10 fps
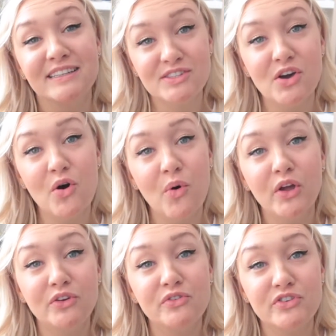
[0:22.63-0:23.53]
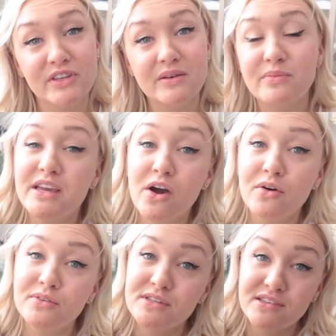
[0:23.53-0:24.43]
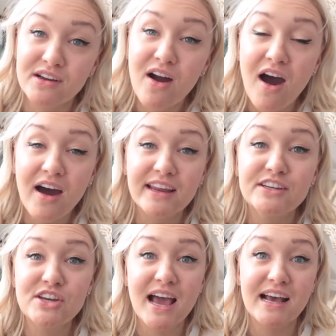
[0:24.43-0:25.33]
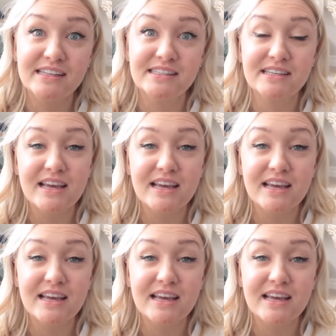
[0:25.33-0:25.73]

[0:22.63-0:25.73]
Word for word: So usually we go to the cottage as